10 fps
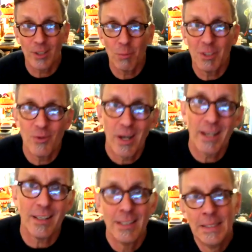bit
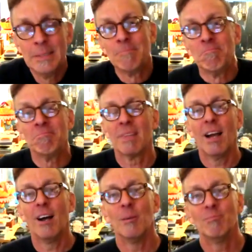drainy.
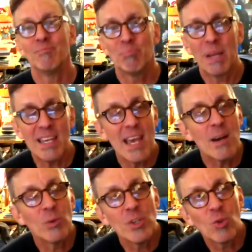But yeah,
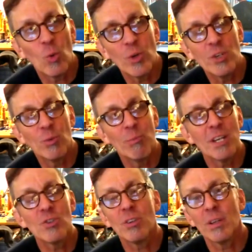when you
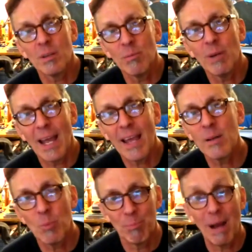measure the
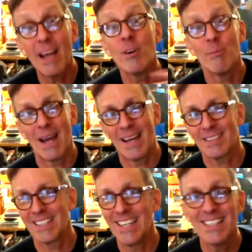
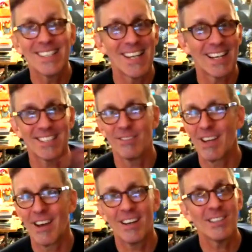biomass, the insects have
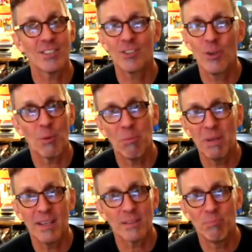got us human
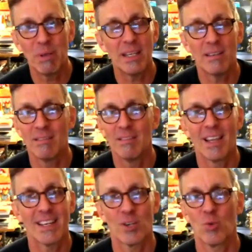beings beat
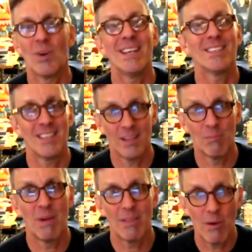like crazy. The
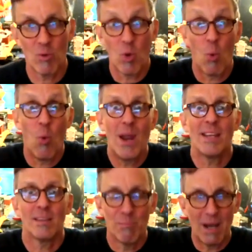
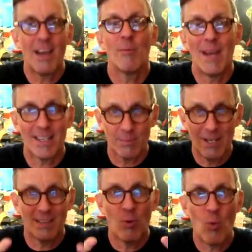weight, the biomass,
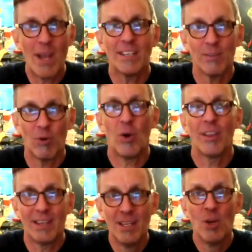meaning the weight of all
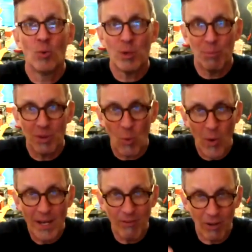the, when you put the
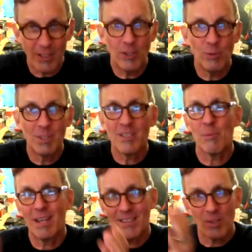weight of all the humans up
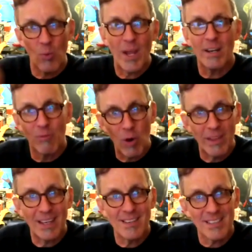against the weight of all
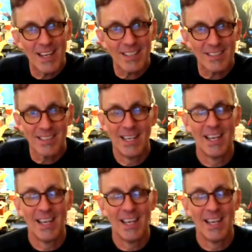the insects,